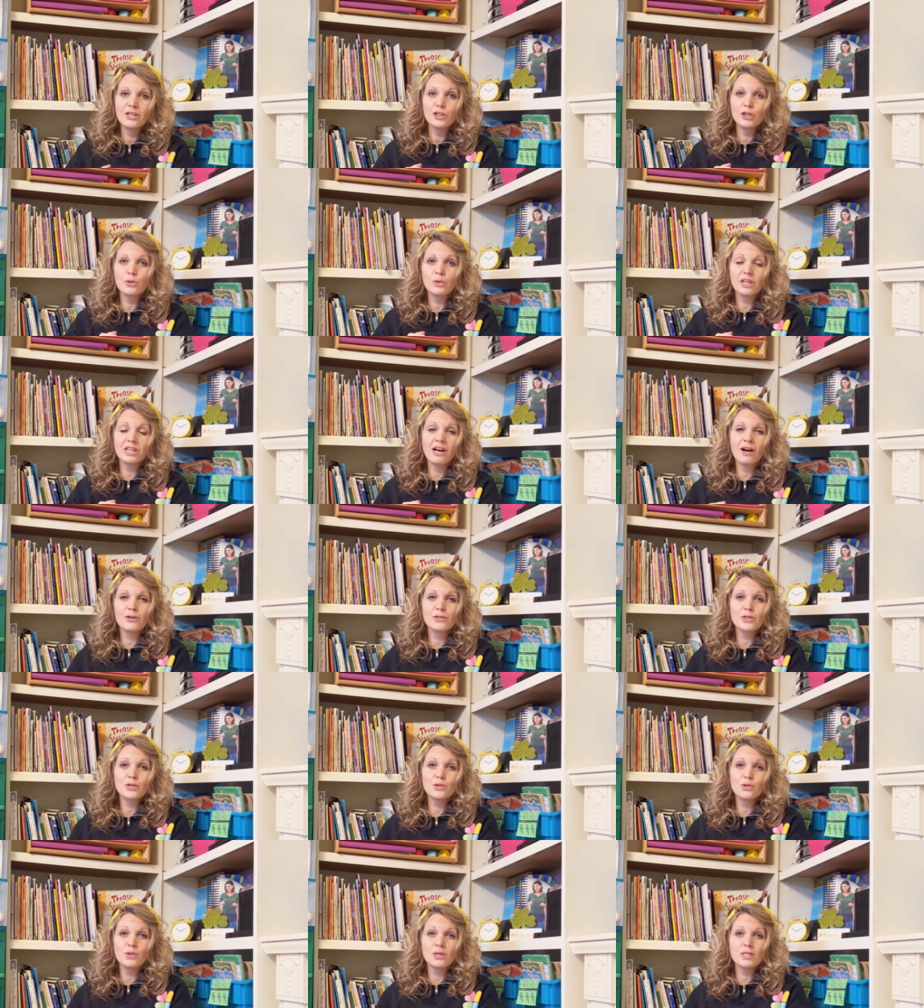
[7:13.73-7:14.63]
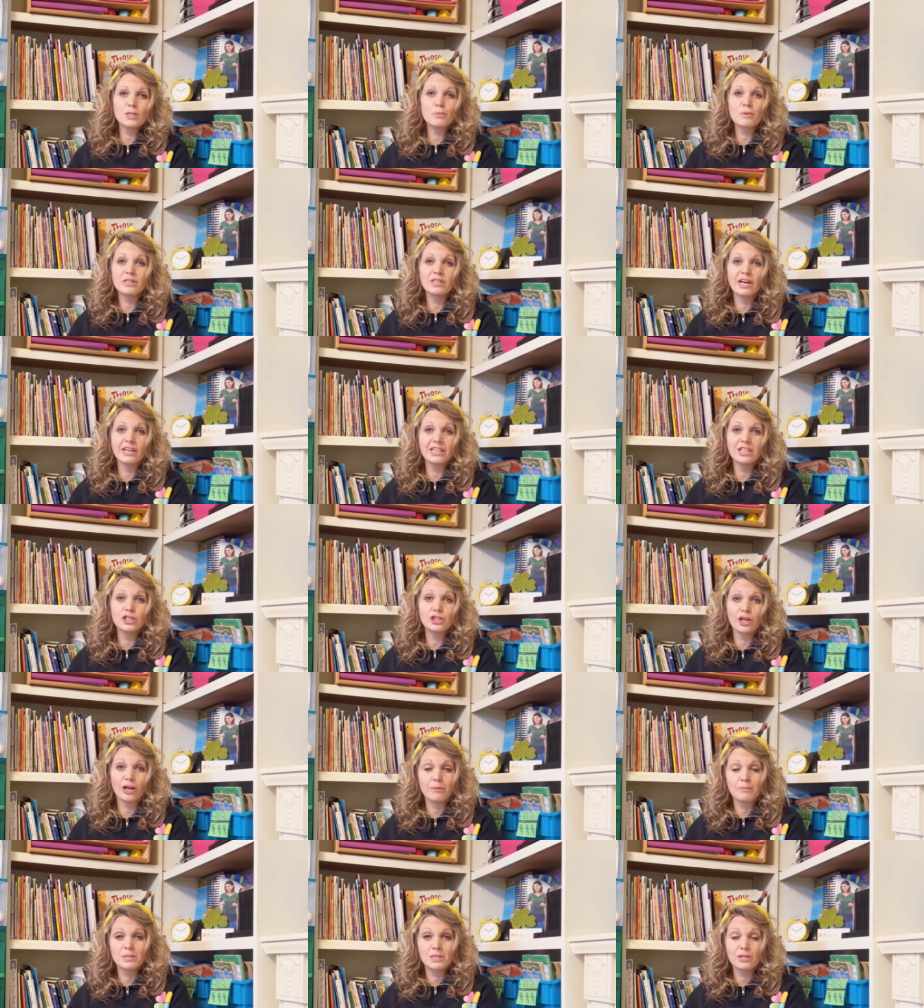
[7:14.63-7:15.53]
You can also do this with Lucky
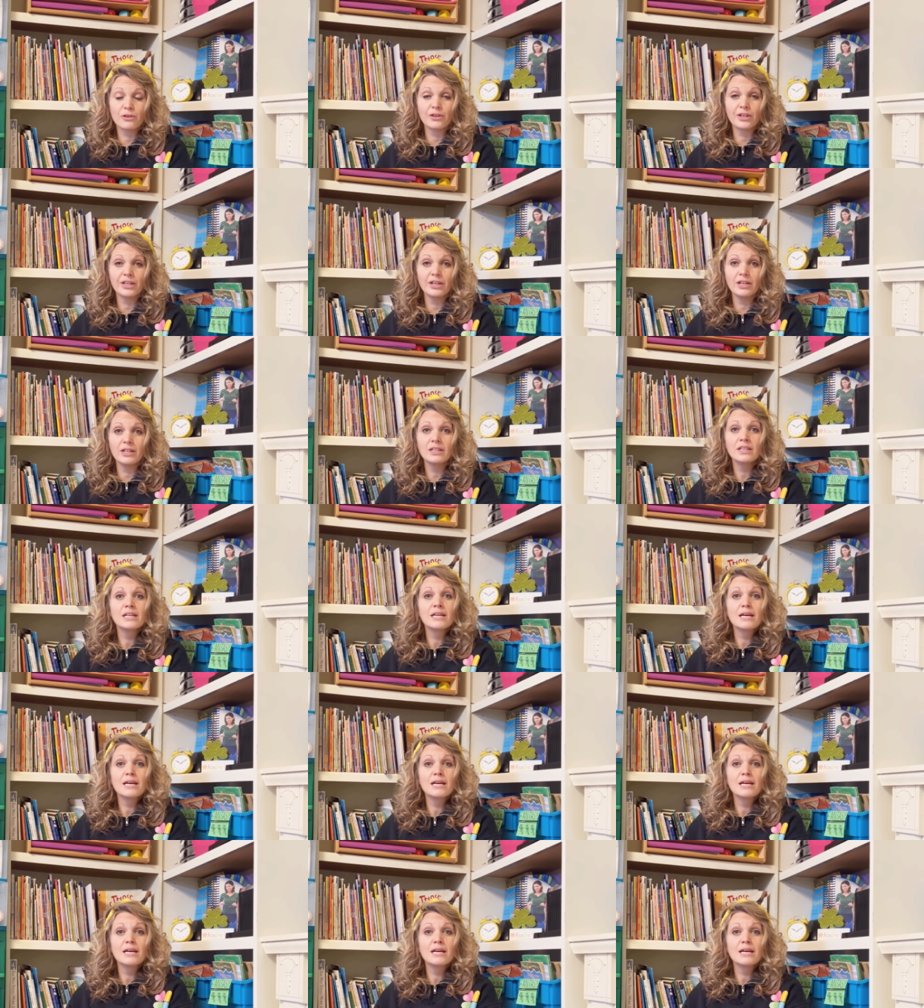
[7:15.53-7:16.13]
Charms cereal.